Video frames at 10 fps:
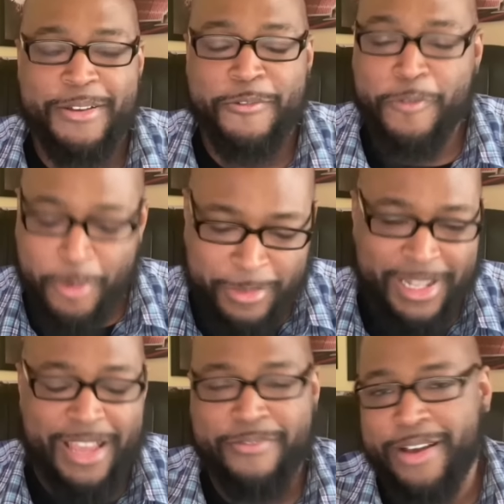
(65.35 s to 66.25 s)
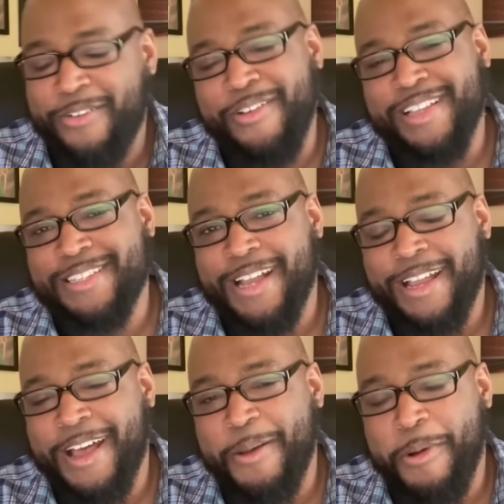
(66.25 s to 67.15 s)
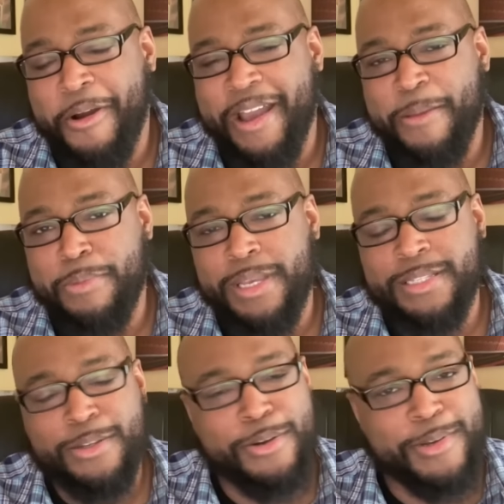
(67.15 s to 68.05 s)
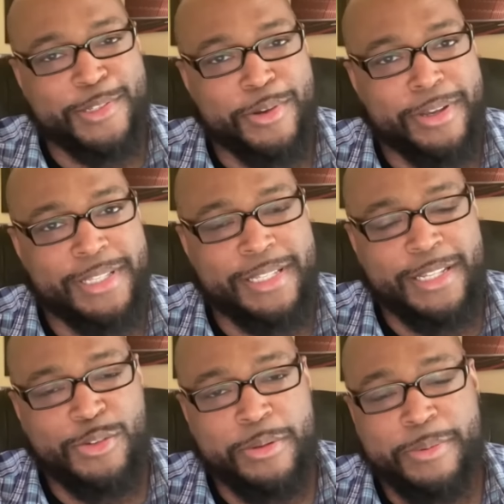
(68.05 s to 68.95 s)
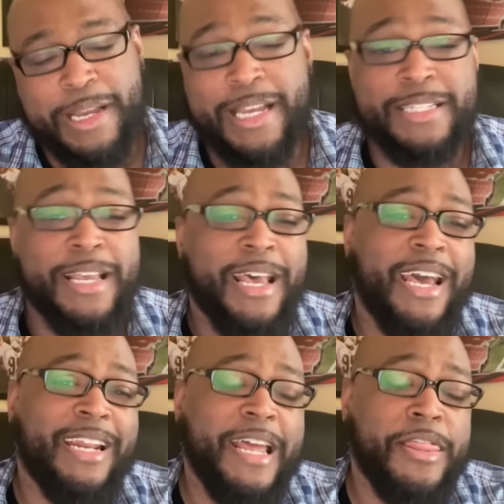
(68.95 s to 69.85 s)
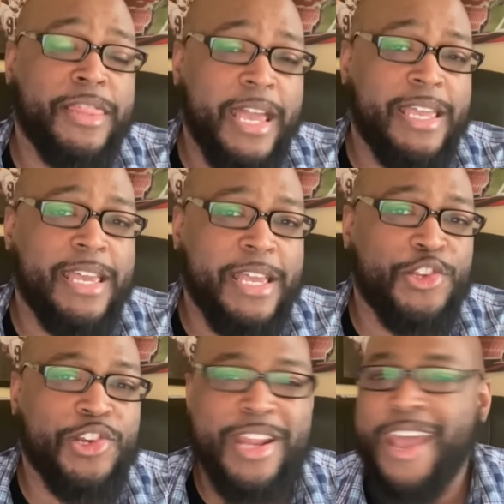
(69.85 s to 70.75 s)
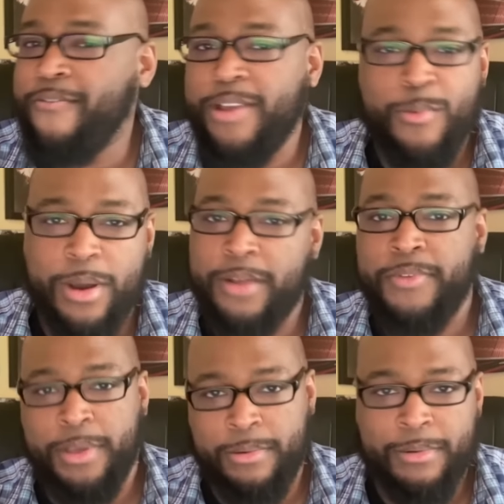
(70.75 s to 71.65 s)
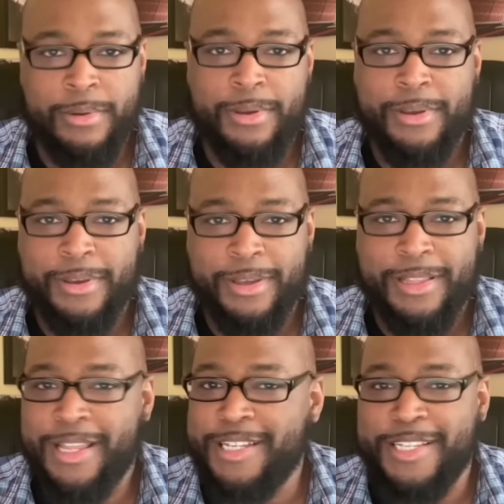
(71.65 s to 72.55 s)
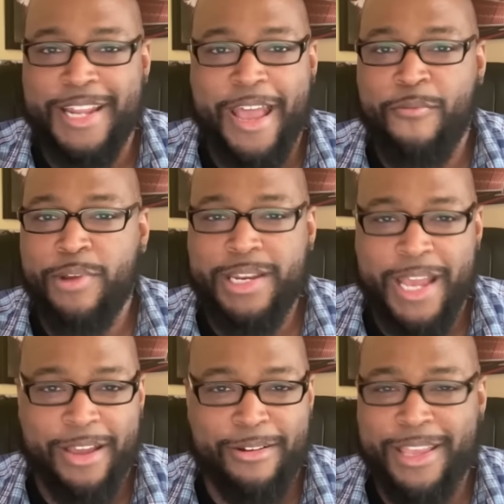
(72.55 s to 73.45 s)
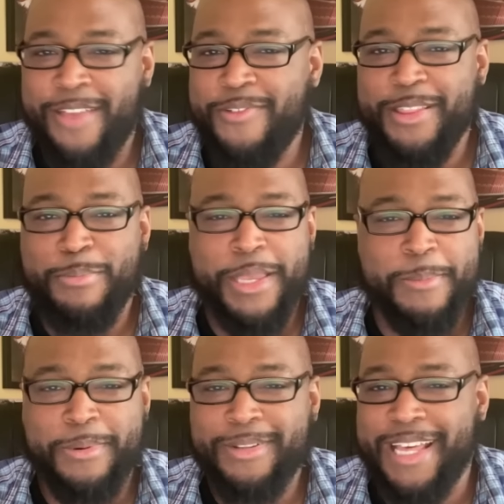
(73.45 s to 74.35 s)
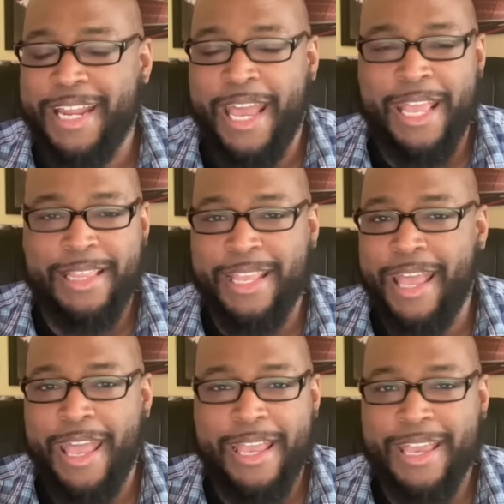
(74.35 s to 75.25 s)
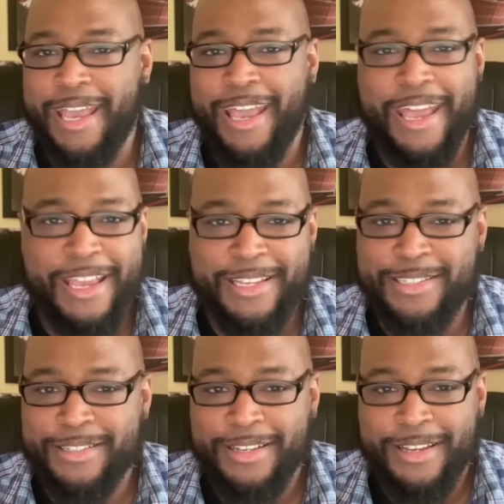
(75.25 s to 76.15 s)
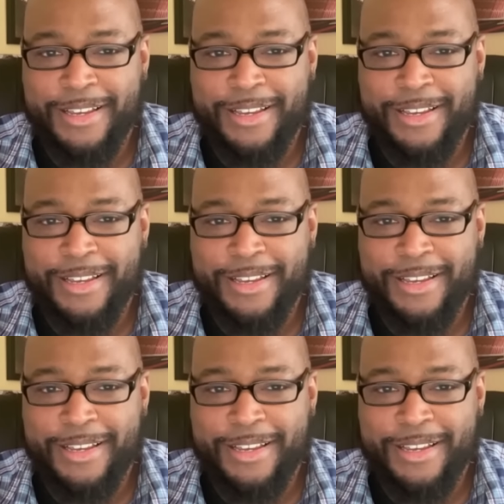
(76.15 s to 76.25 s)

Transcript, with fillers: Formerly at Fogfans.com, RIP, still going strong on this illustrious podcast. And I thank each and every one of you that is an everydayer, even the people that hate the AKAs.